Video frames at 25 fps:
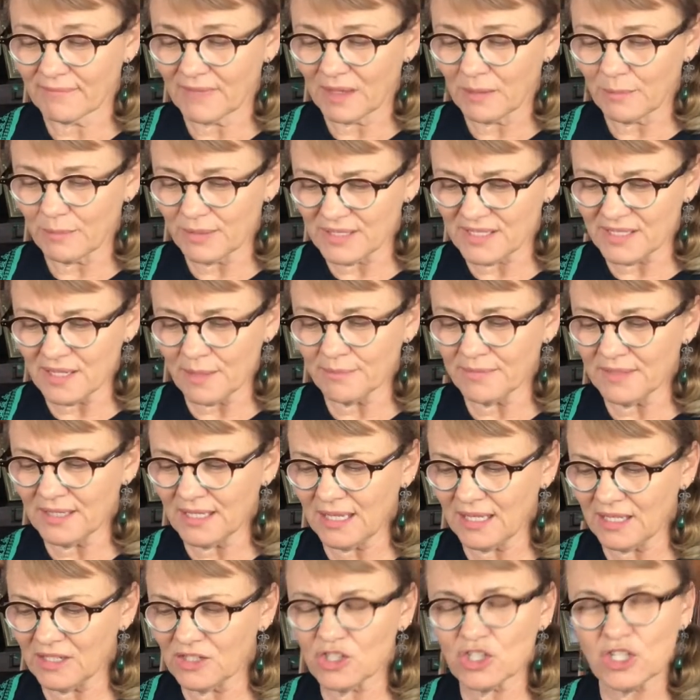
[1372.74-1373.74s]
But something
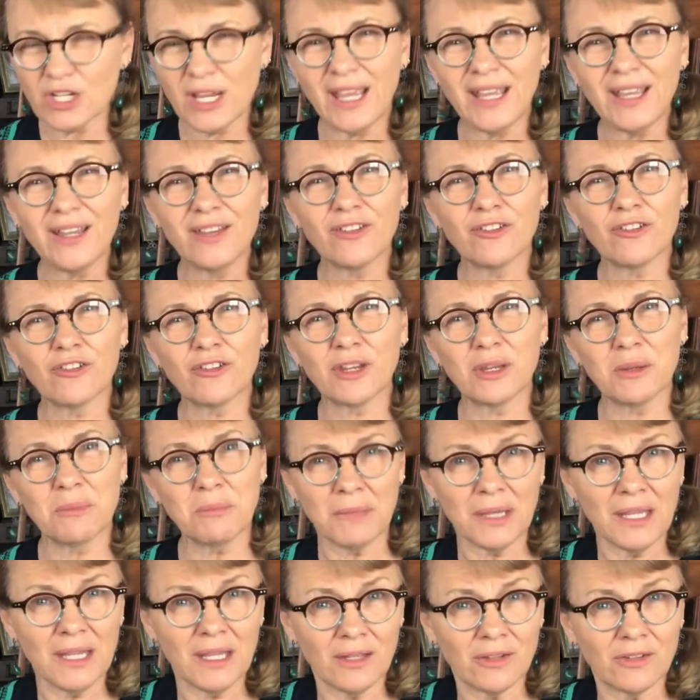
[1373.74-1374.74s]
had changed in
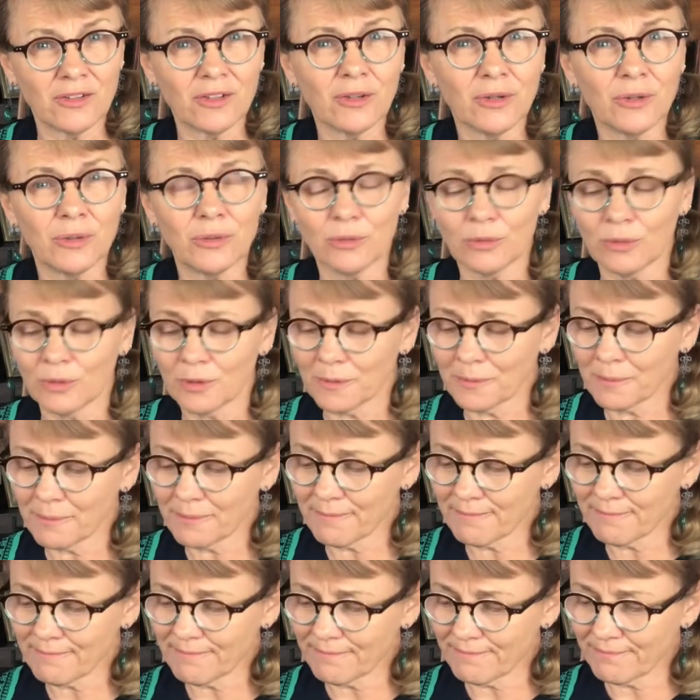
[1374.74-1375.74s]
me too.
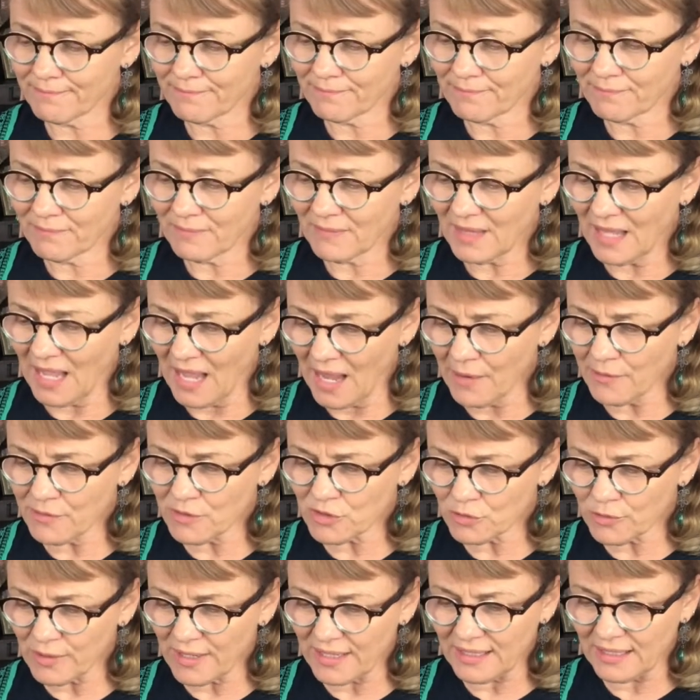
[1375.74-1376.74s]
I
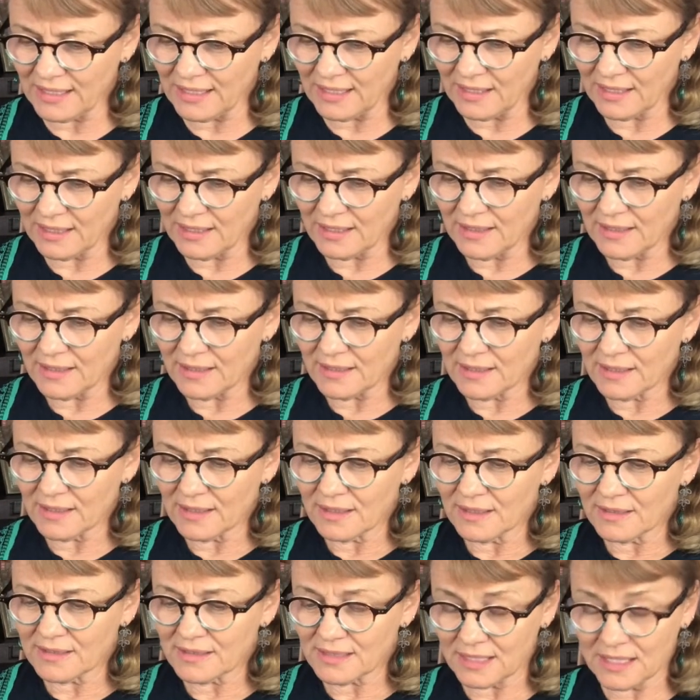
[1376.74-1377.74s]
was ready
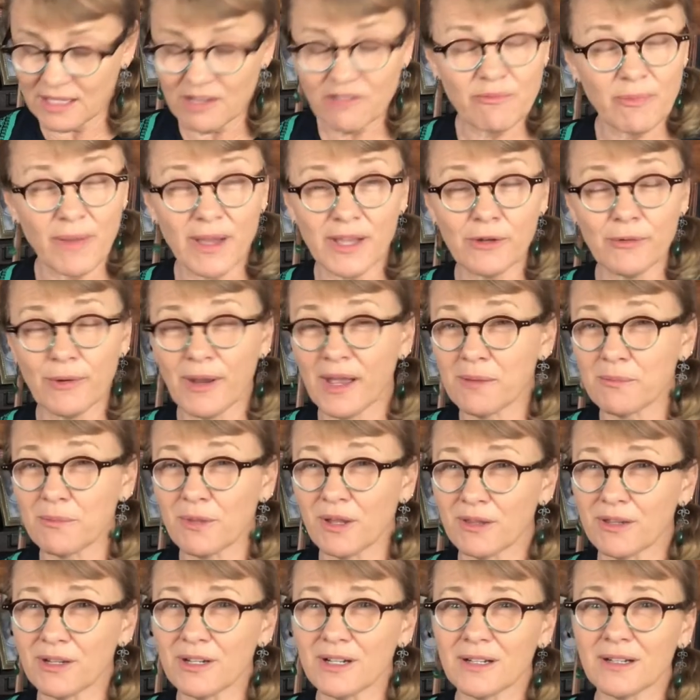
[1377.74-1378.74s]
to give my
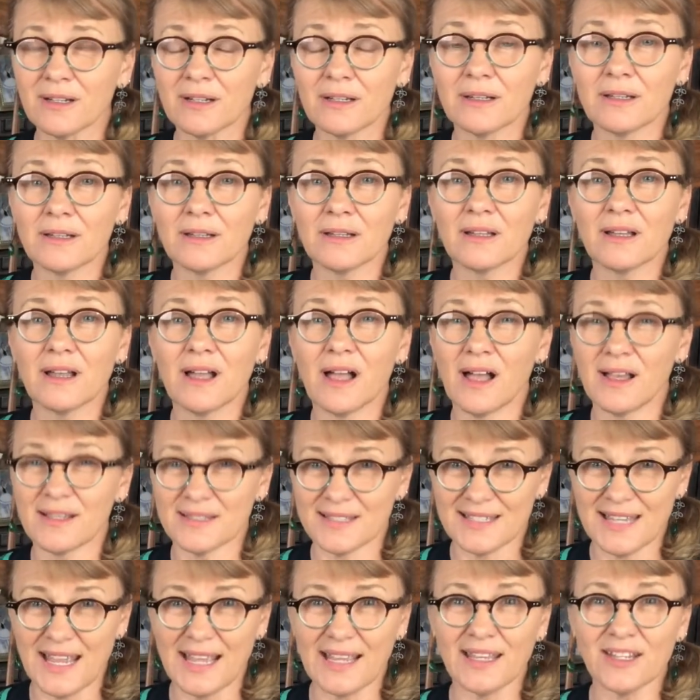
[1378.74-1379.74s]
grandmother a
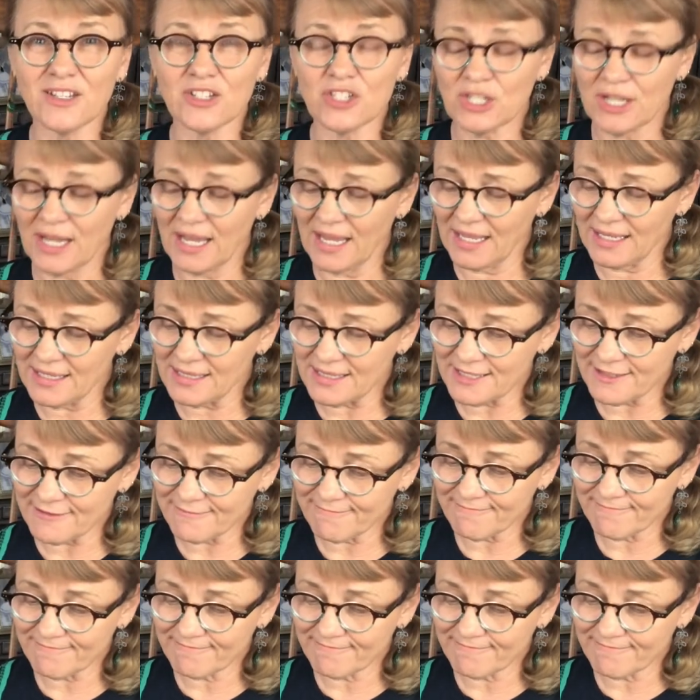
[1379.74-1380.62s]
second chance.